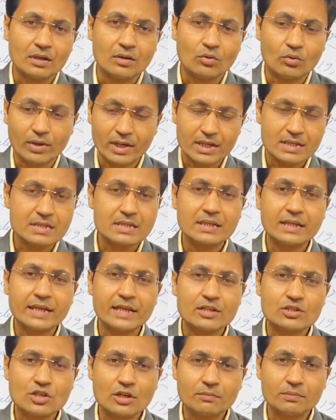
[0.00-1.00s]
Whereas in
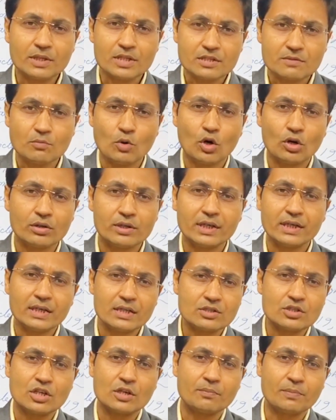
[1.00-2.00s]
case of the small
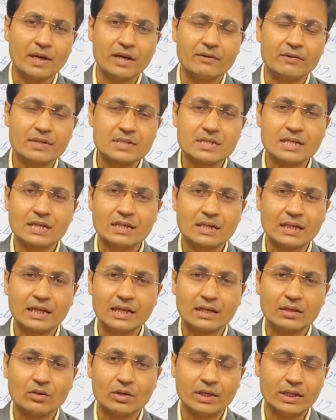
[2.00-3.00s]
traders or private sector
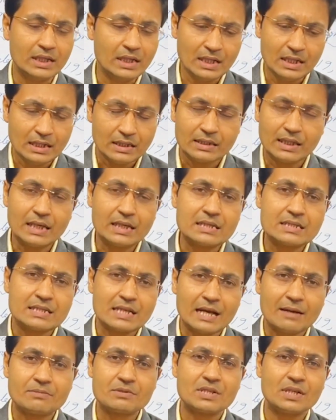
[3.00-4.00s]
employee, that is
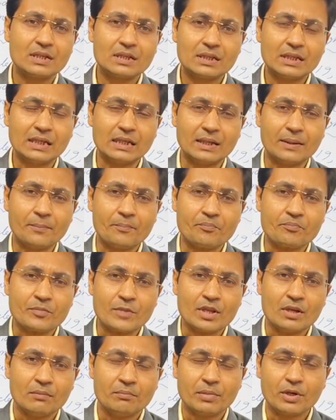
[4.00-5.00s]
absurd thing,
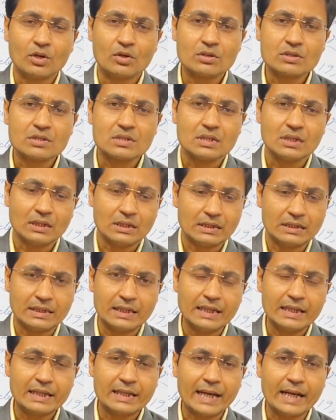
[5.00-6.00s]
because
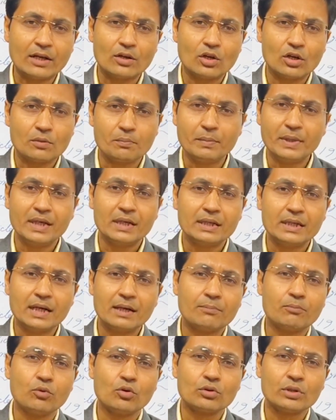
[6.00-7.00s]
they cannot meet
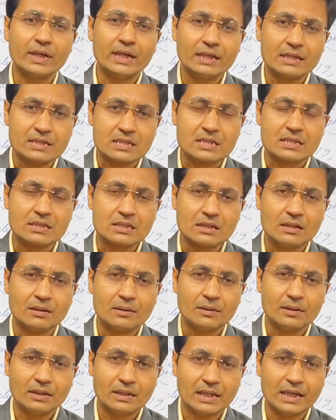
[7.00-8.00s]
their both ends
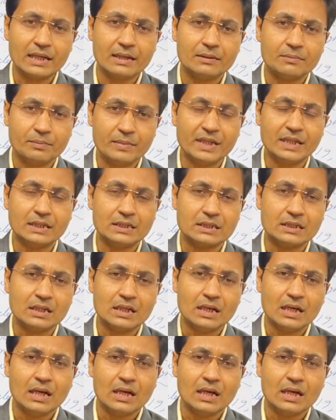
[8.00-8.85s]
they meet.